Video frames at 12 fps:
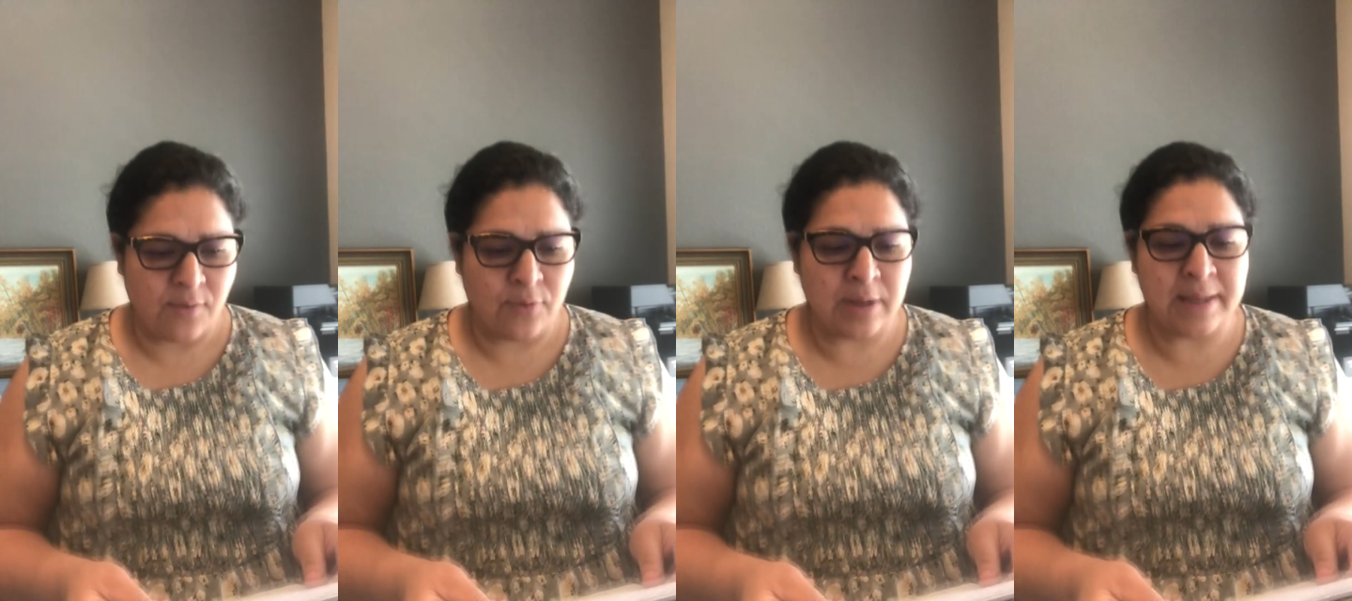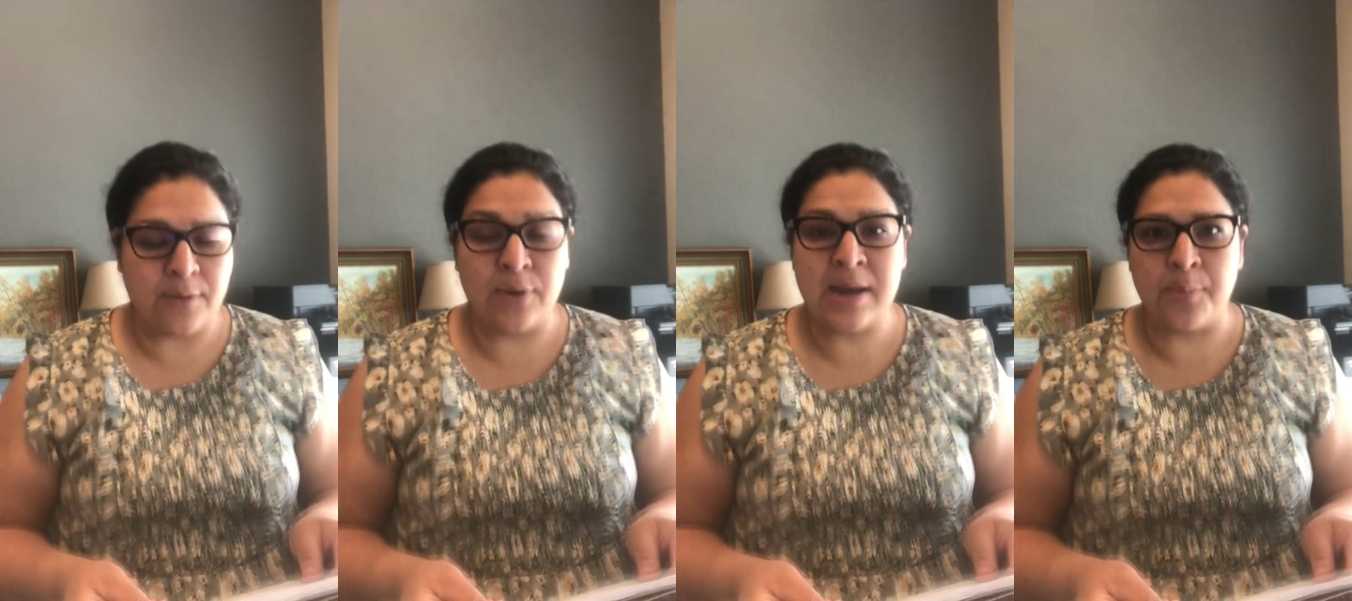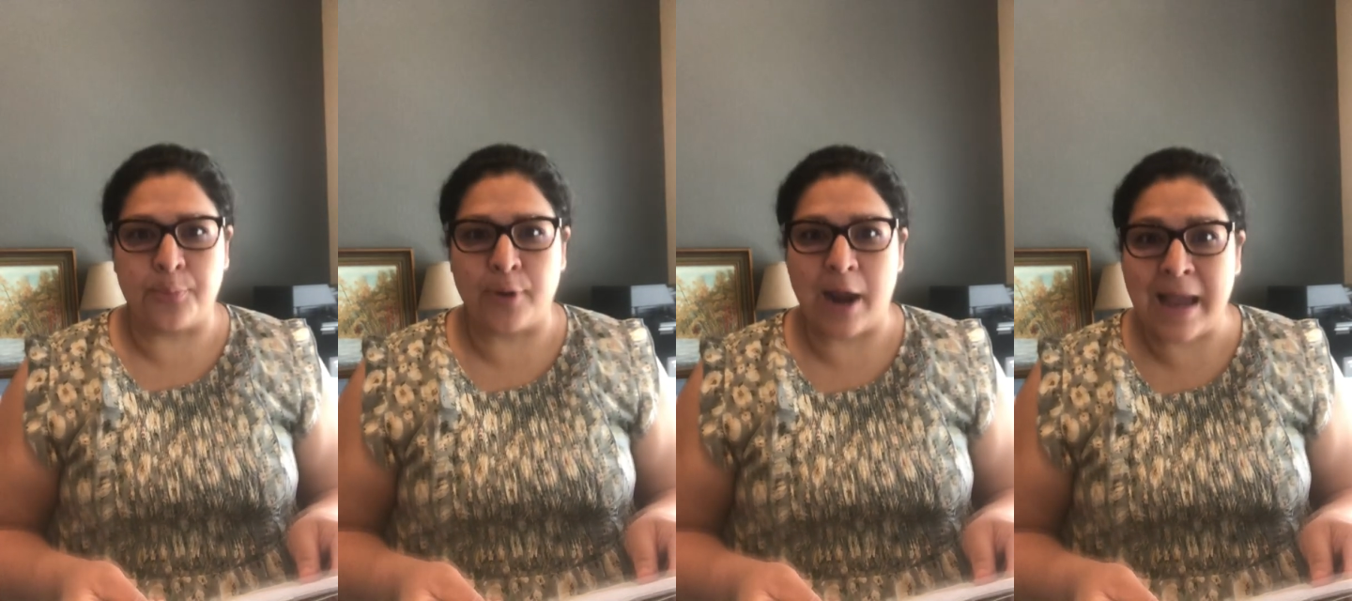Will it win a
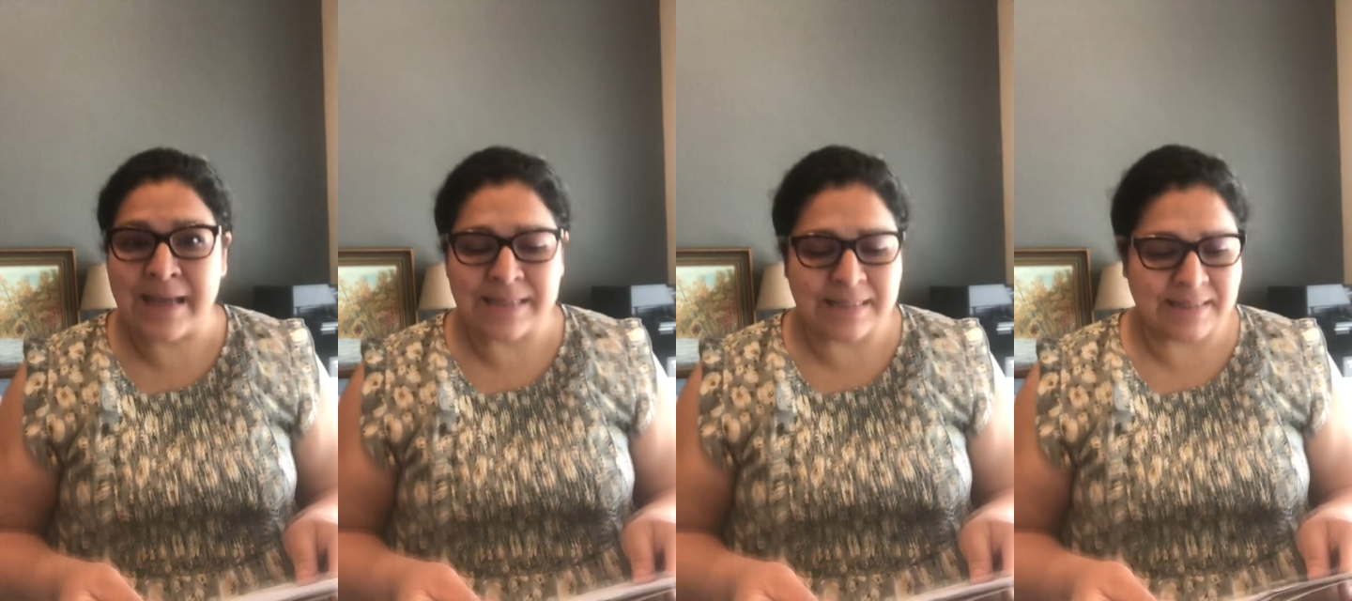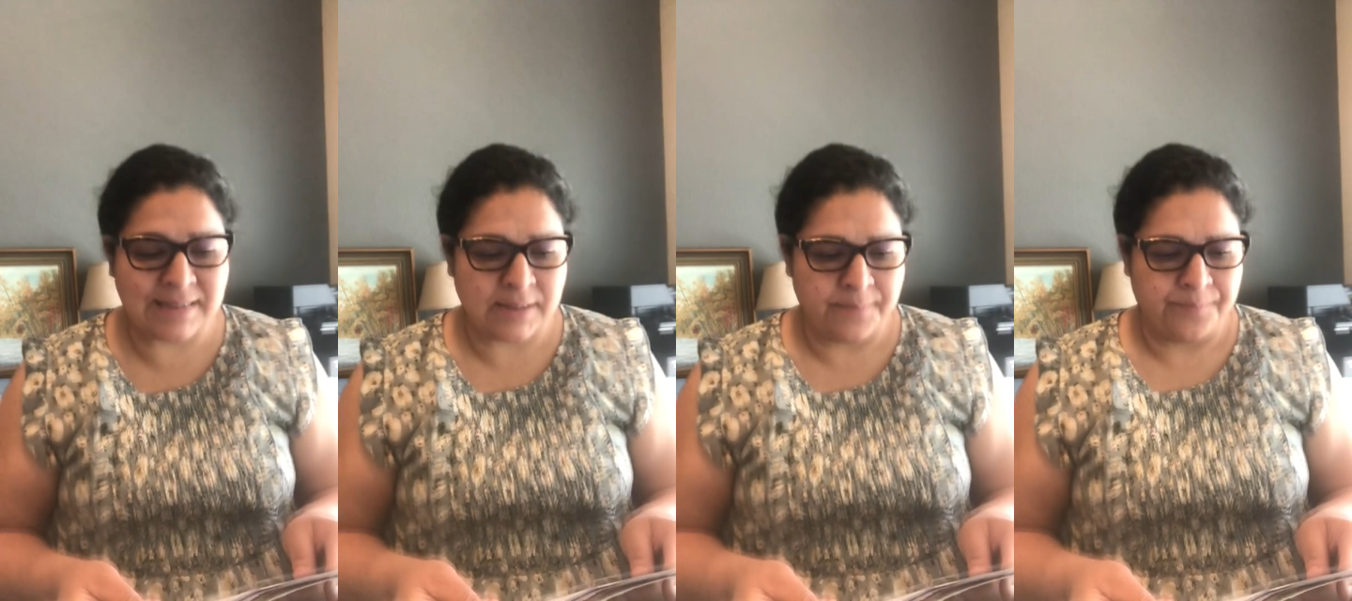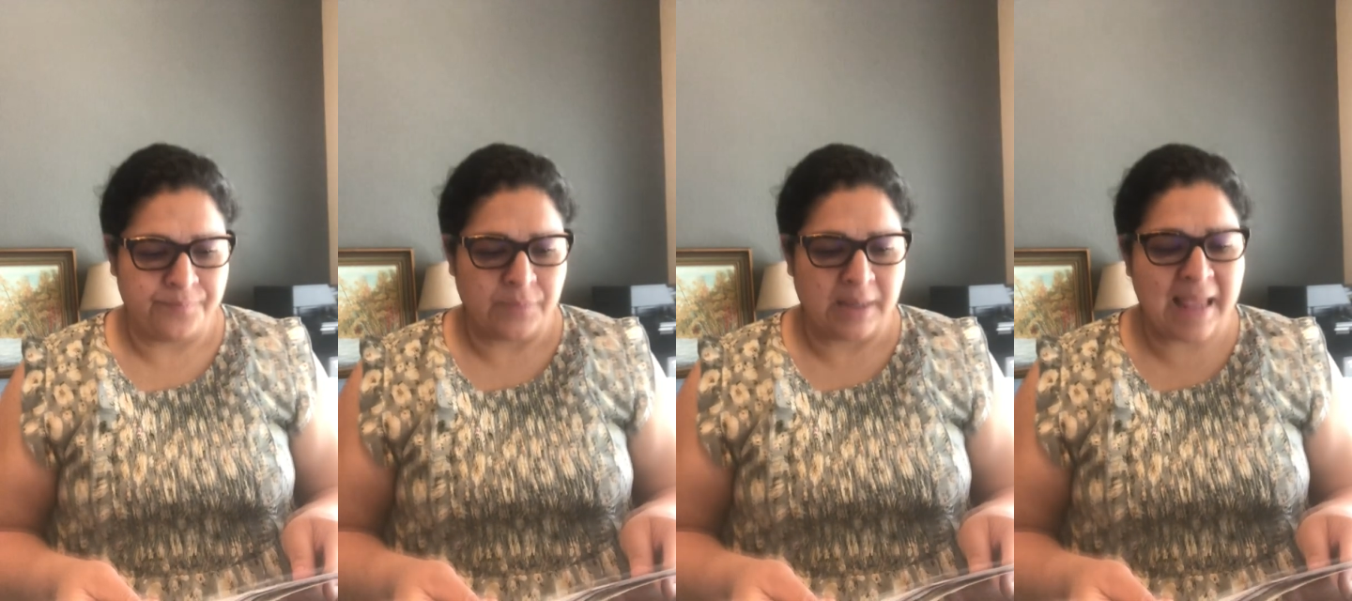prize?
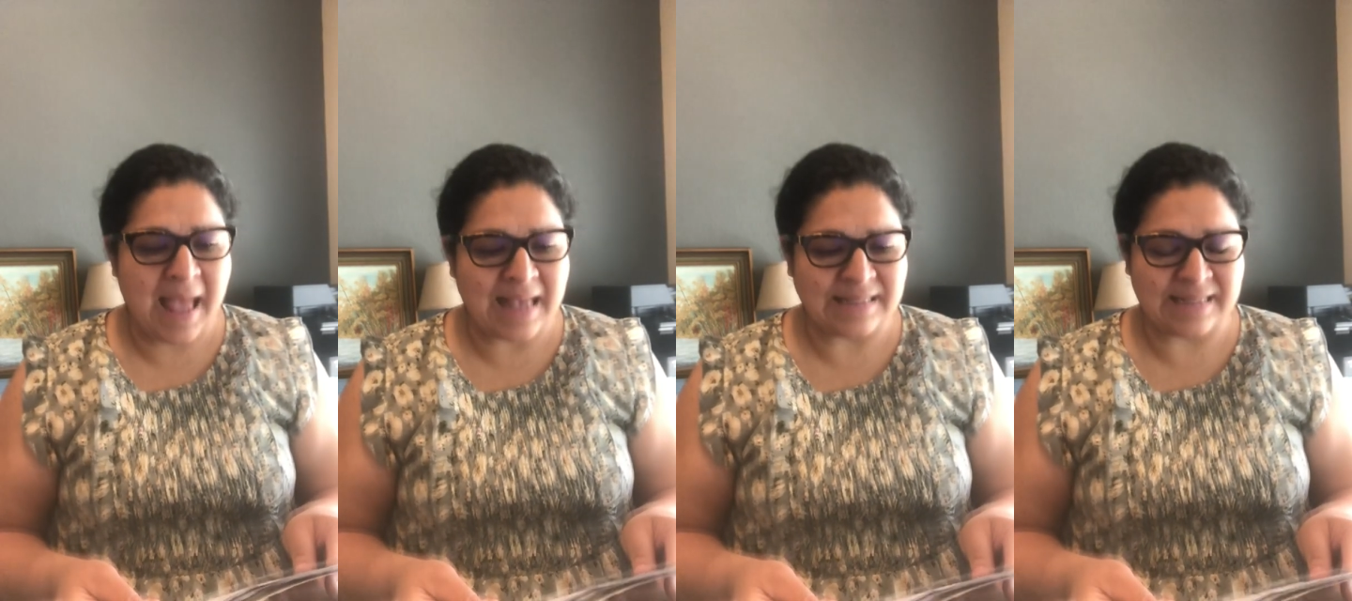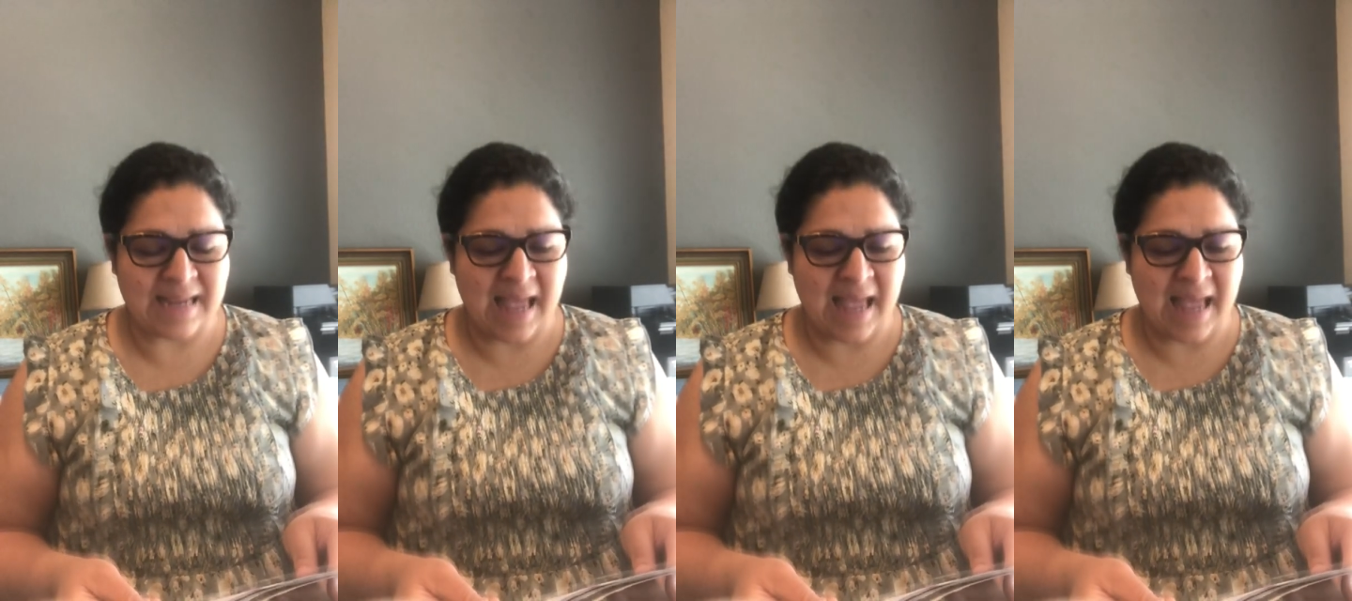Cassie